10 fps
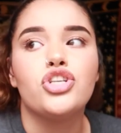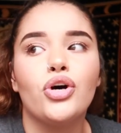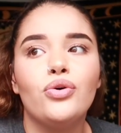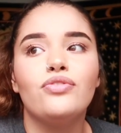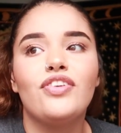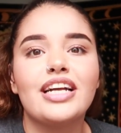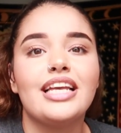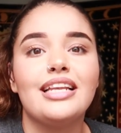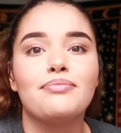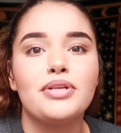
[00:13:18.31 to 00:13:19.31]
Don't
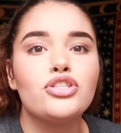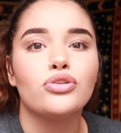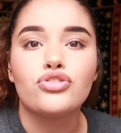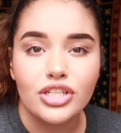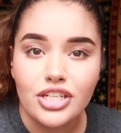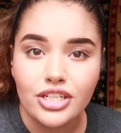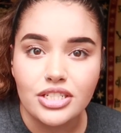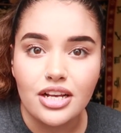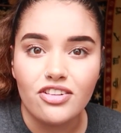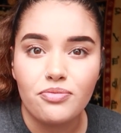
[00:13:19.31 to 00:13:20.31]
fucking be so strict on
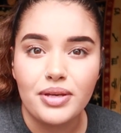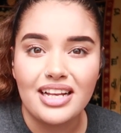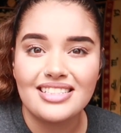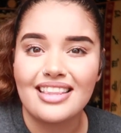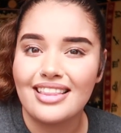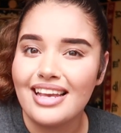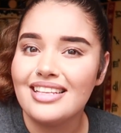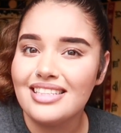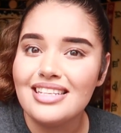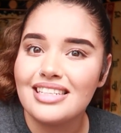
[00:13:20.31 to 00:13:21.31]
yourself, because at the
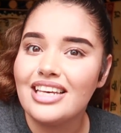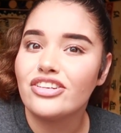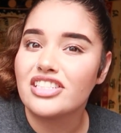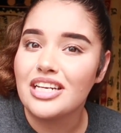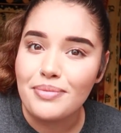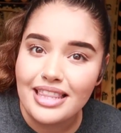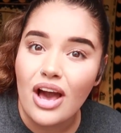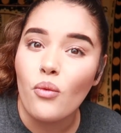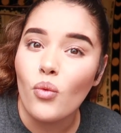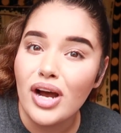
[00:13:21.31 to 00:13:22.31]
end of the day, there's gonna be
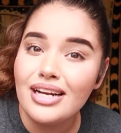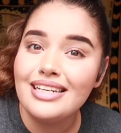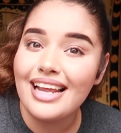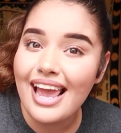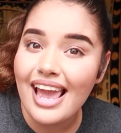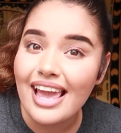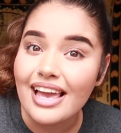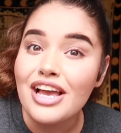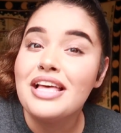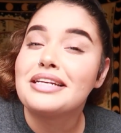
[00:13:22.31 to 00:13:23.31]
that one
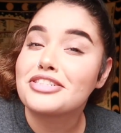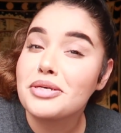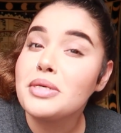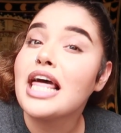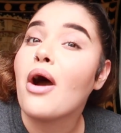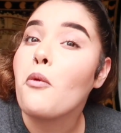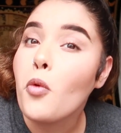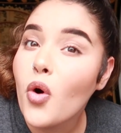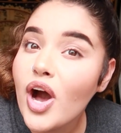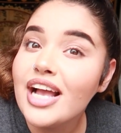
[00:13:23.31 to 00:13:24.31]
day,
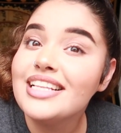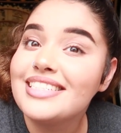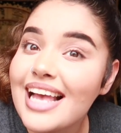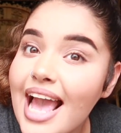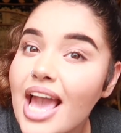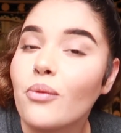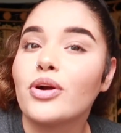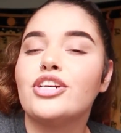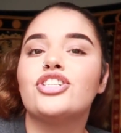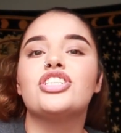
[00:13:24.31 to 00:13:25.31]

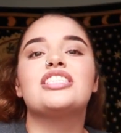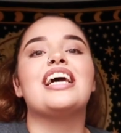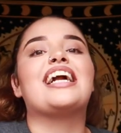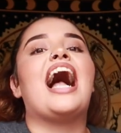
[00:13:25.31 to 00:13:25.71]
where you're just like,